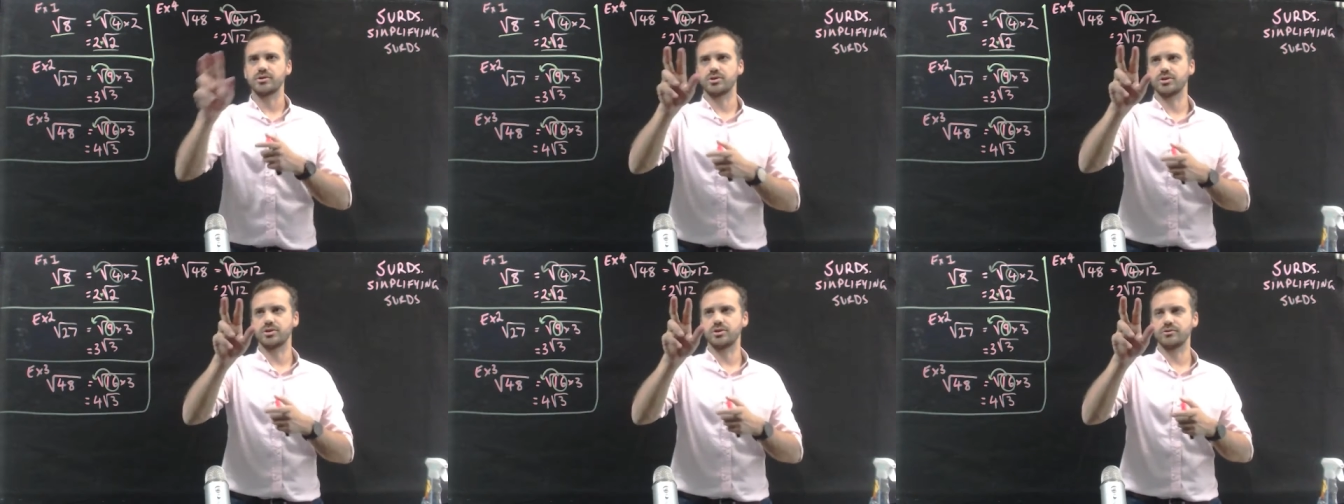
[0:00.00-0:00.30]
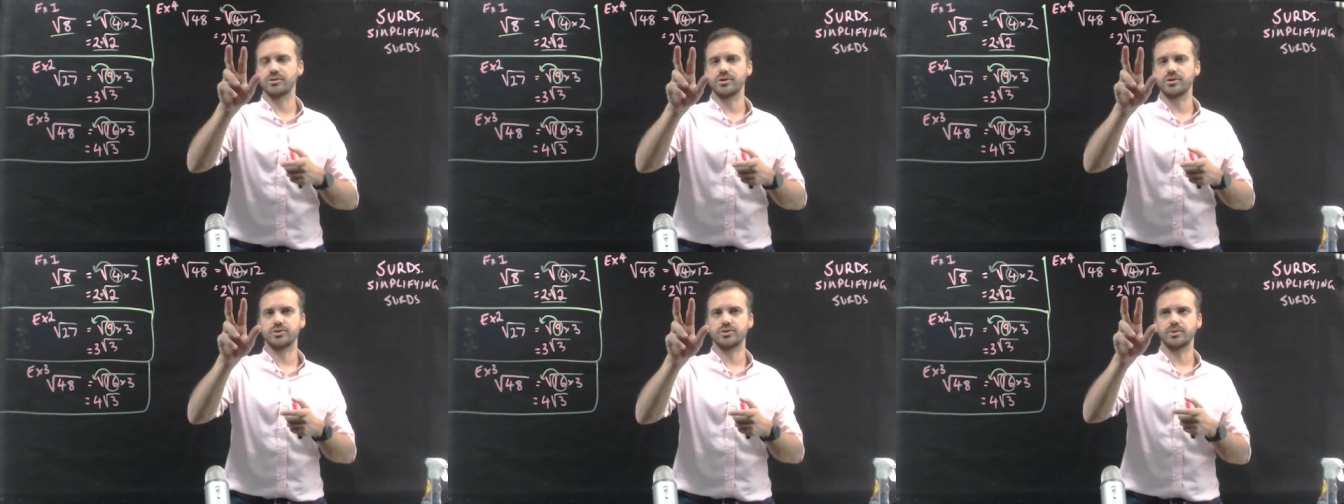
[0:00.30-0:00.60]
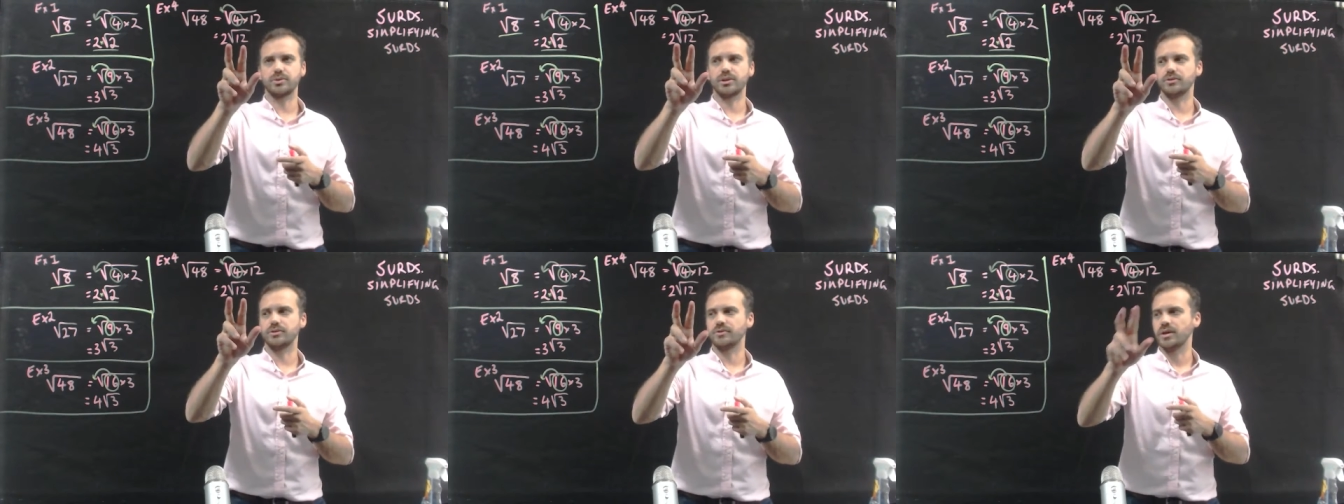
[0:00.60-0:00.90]
2 root
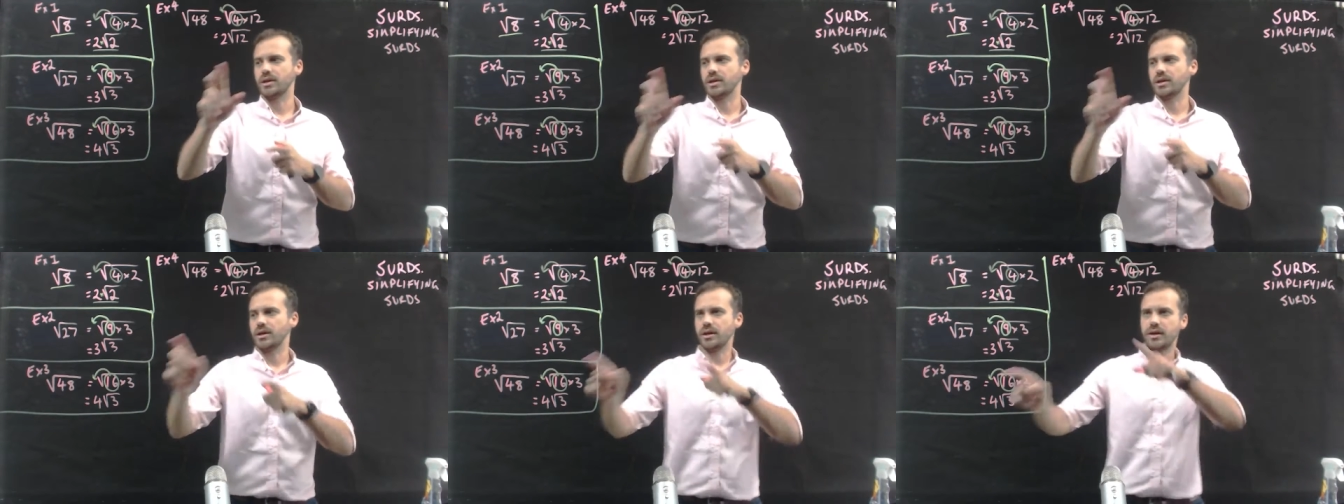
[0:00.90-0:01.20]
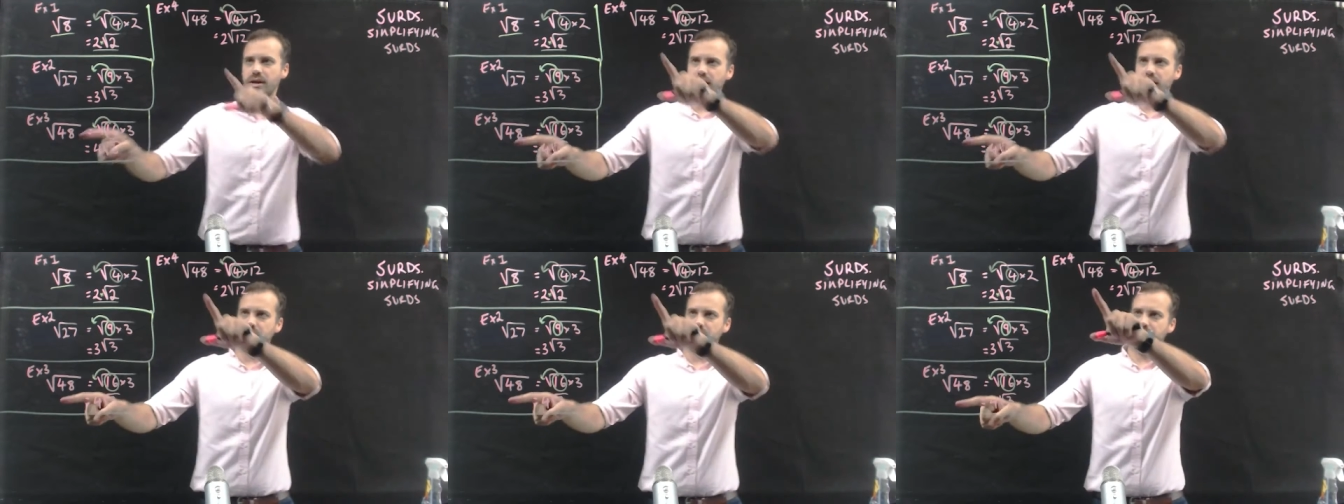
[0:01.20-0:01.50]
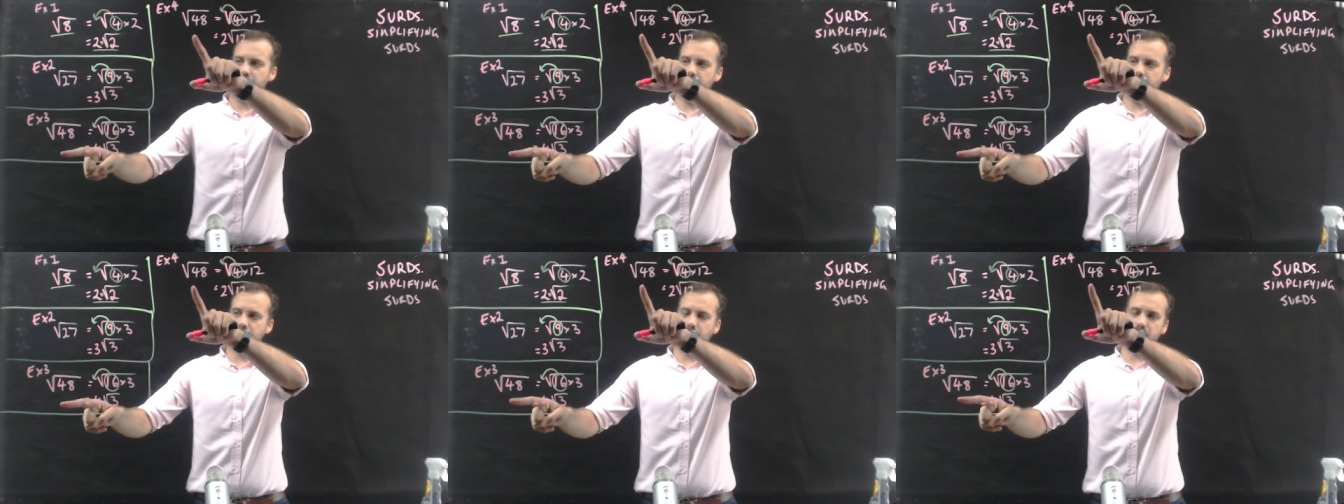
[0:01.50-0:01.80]
12.
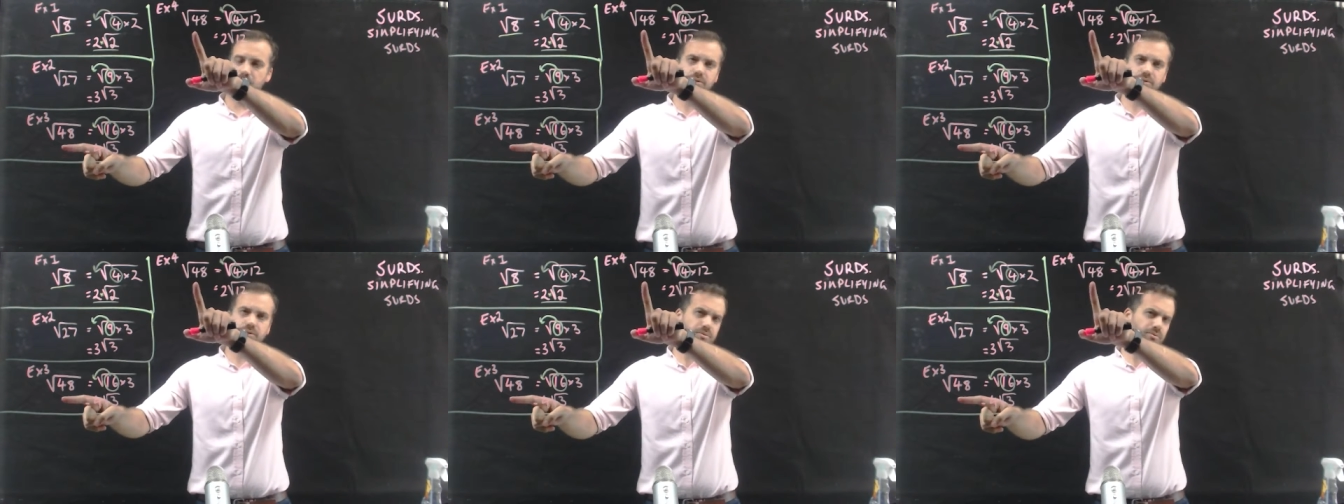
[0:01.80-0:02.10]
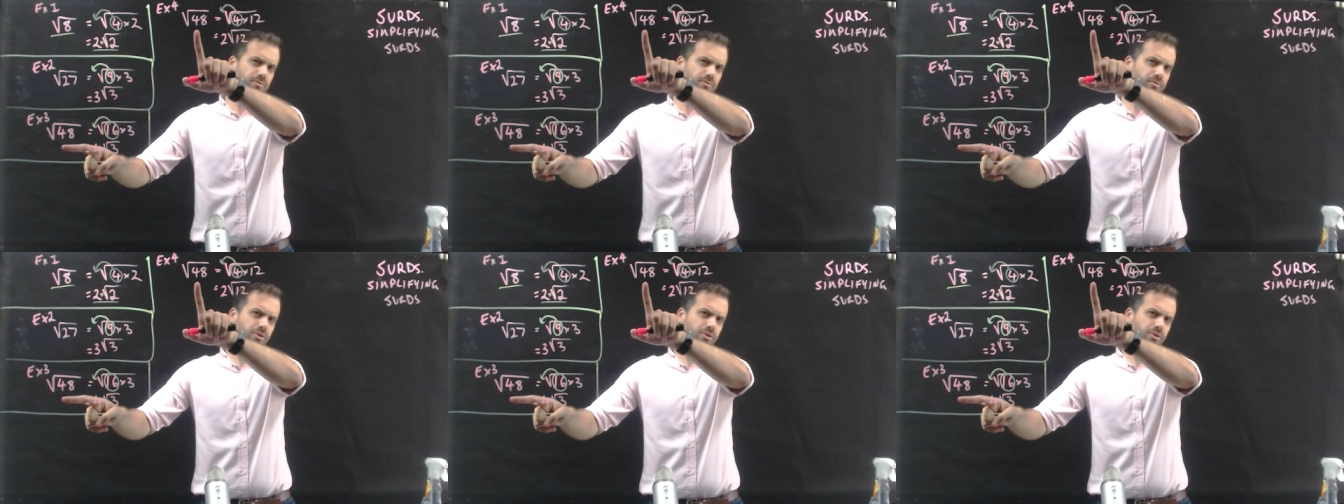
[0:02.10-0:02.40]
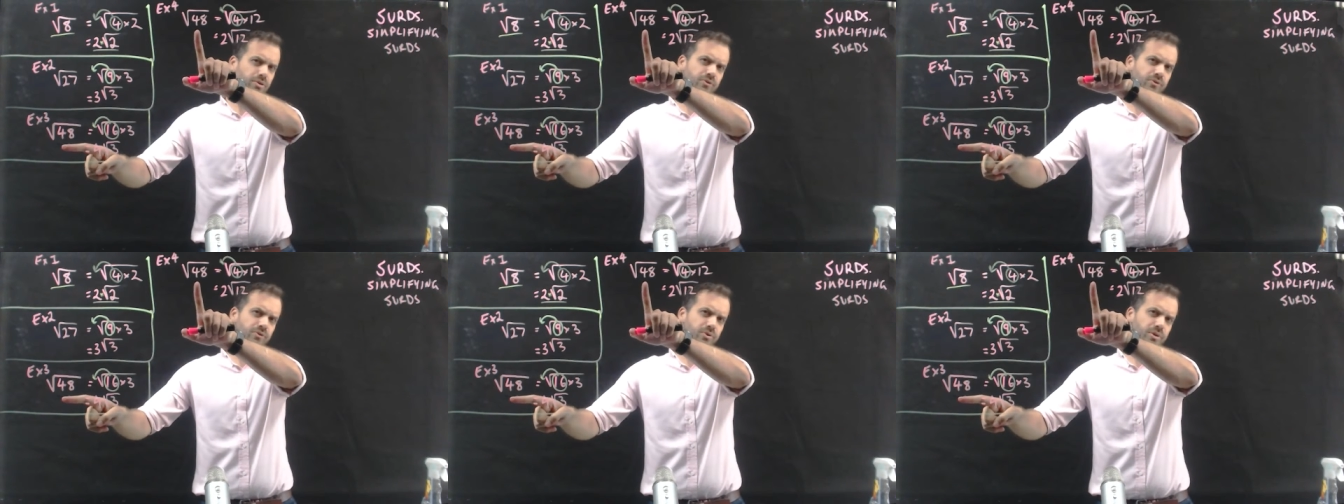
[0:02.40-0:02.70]
They're both
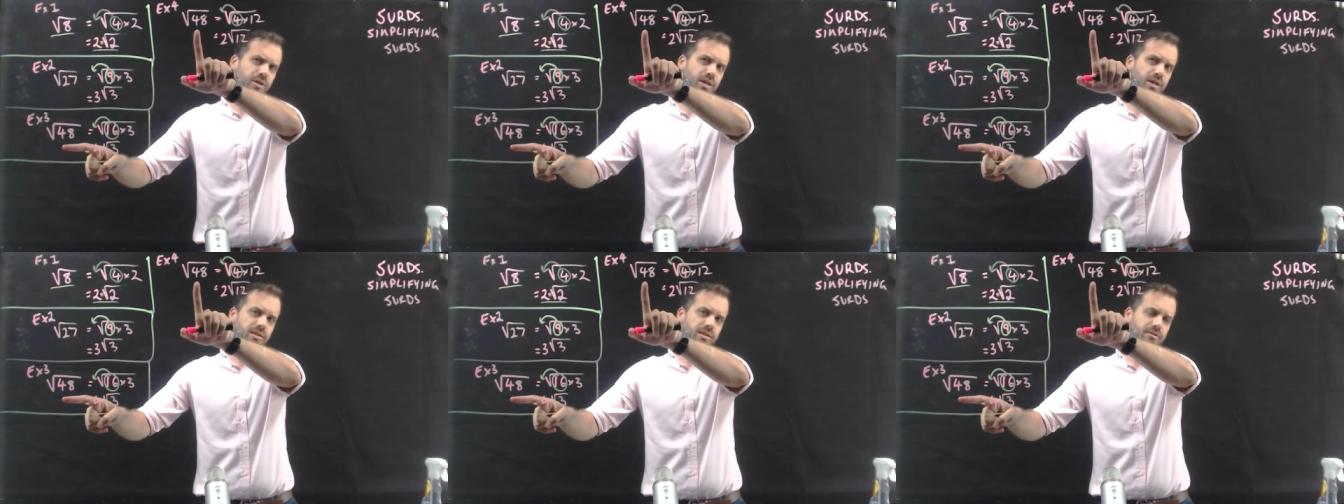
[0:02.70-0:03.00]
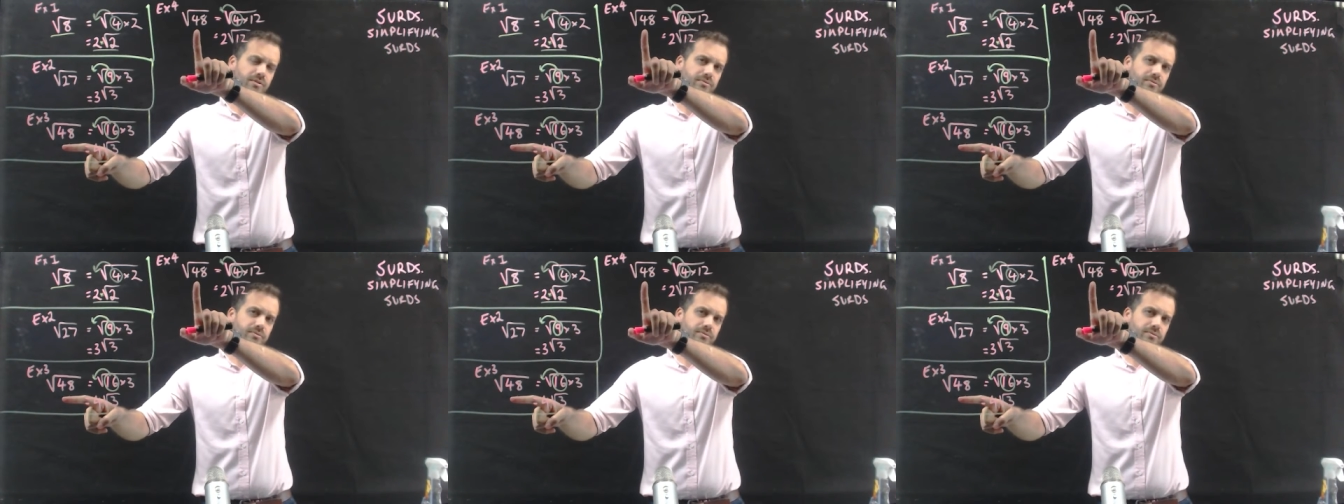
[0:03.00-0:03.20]
root 48?